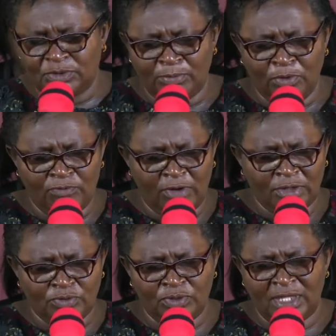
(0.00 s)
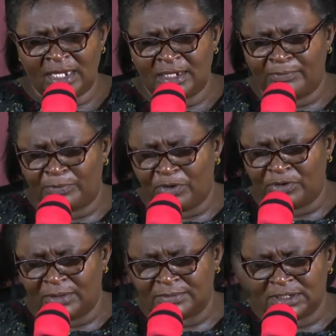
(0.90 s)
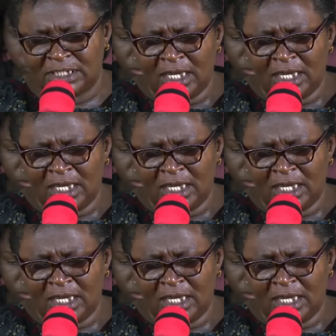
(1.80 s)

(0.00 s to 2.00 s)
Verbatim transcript: we move on with other programs,